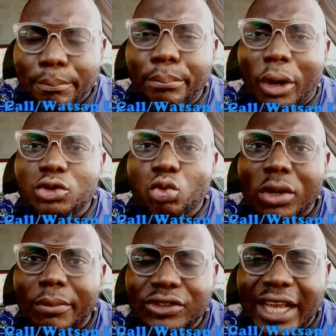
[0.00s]
But
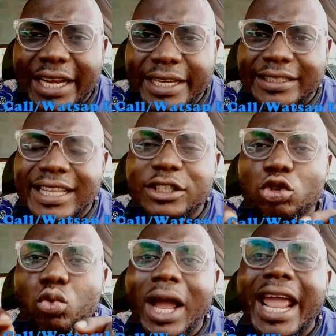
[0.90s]
we must end this. That
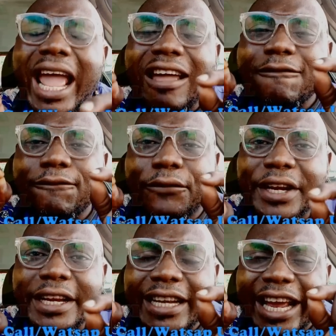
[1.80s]
is why
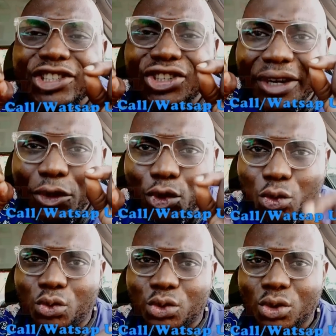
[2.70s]
every Nigerian
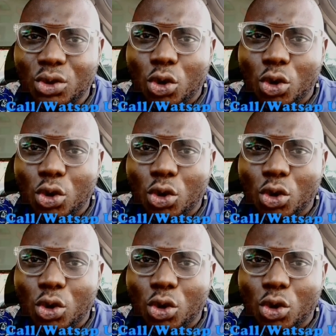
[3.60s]
youth